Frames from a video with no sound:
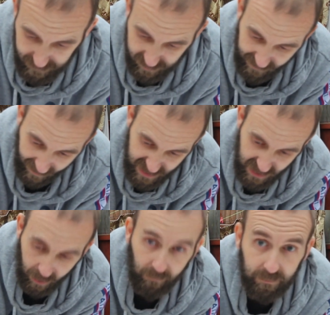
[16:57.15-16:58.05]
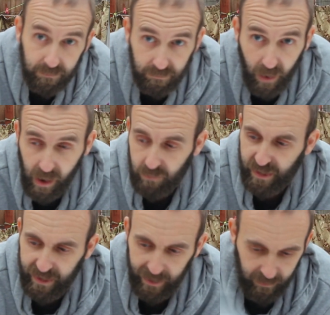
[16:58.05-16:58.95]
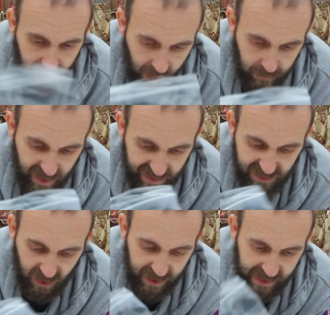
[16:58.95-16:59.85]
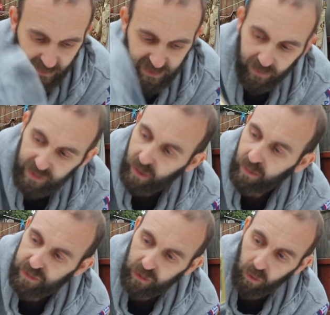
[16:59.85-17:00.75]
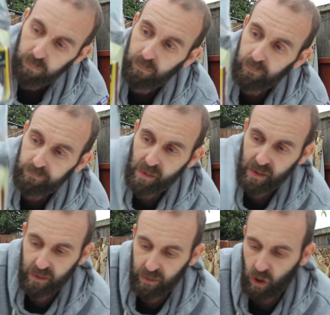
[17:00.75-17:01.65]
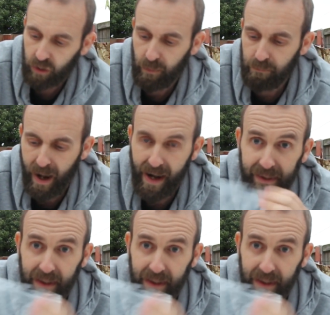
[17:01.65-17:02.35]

So you've actually got my own kit inside there itself. You've got a nice little condiment bag